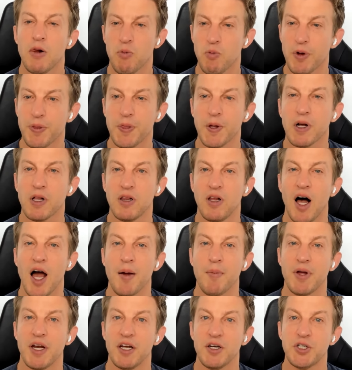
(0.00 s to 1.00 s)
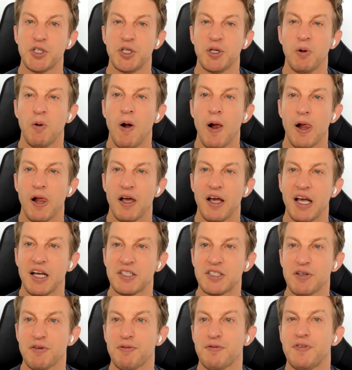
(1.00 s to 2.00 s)
With the climate issue,
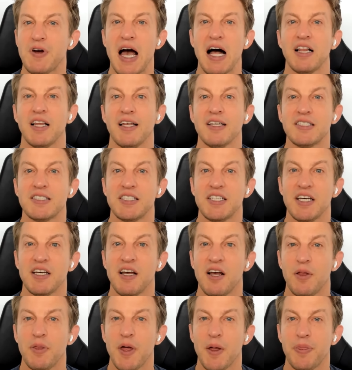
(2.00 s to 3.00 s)
it's a fallacy